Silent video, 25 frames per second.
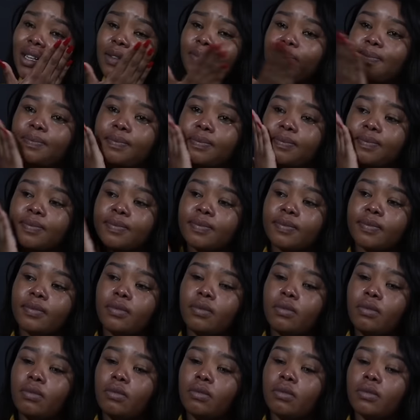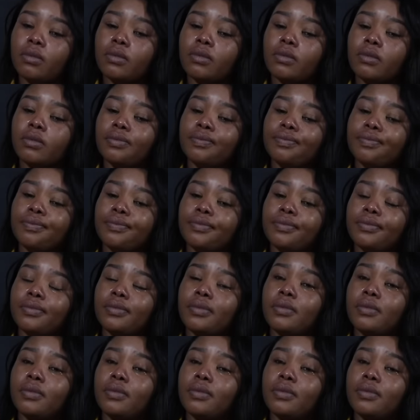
(no one is talking)